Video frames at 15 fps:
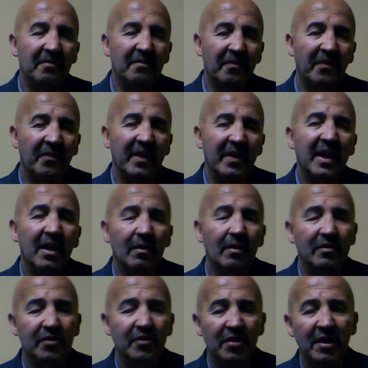free or
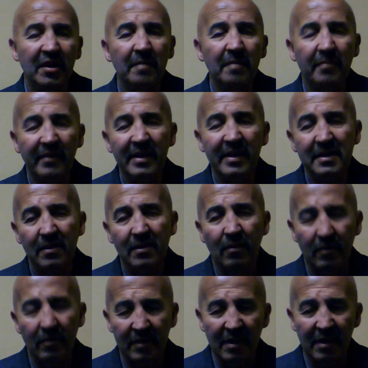cheap resource
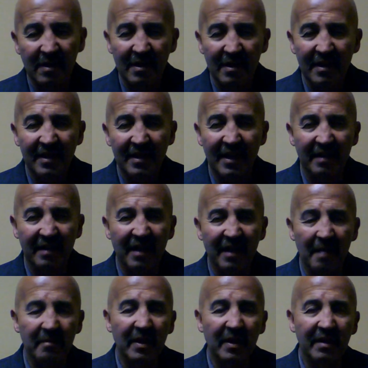that can
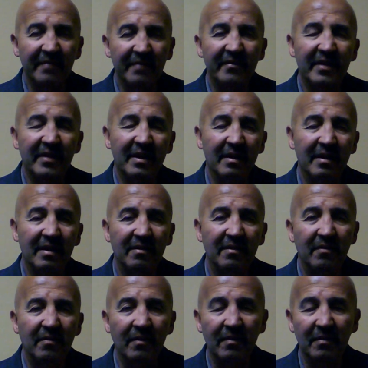be converted
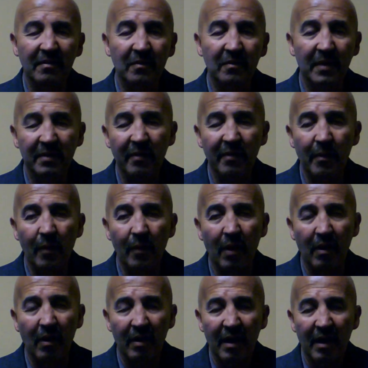to what we
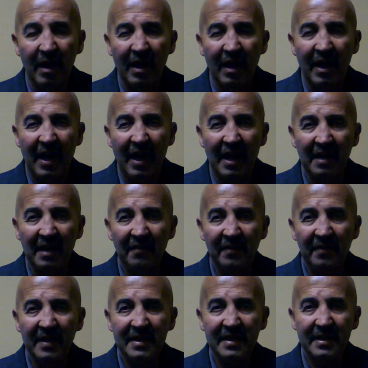want. And if
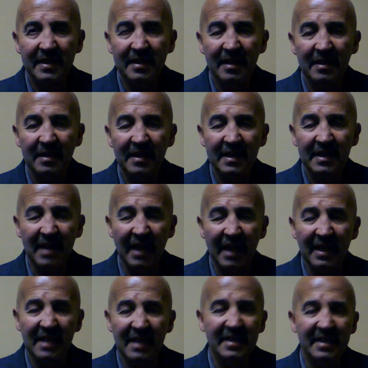these
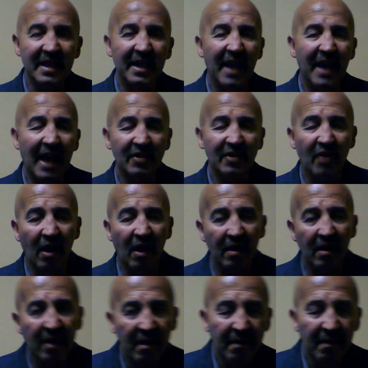ideas, they catch
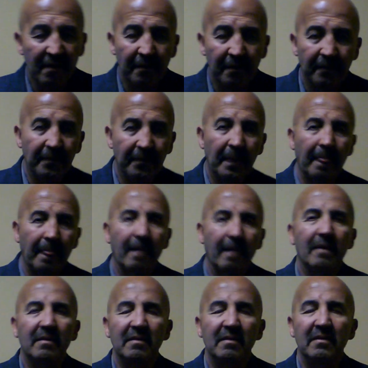on,
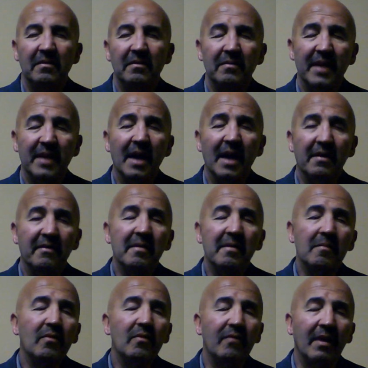we can
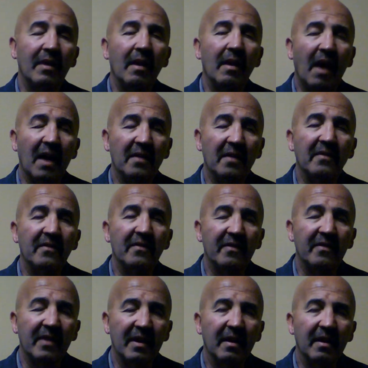remove a lot of
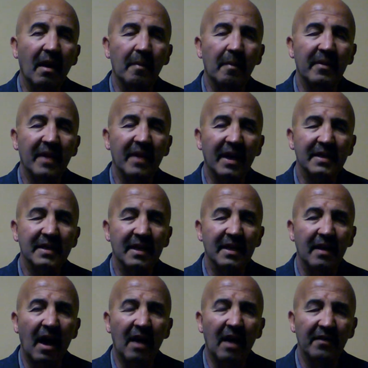carbon dioxide
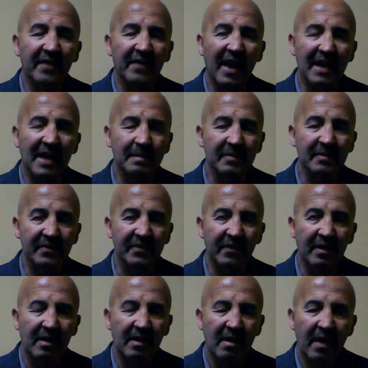out of the atmosphere.
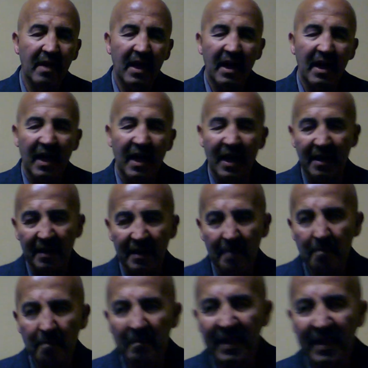Another
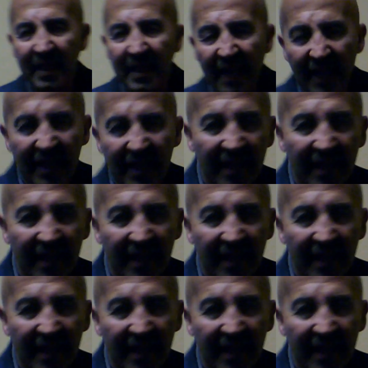mitigating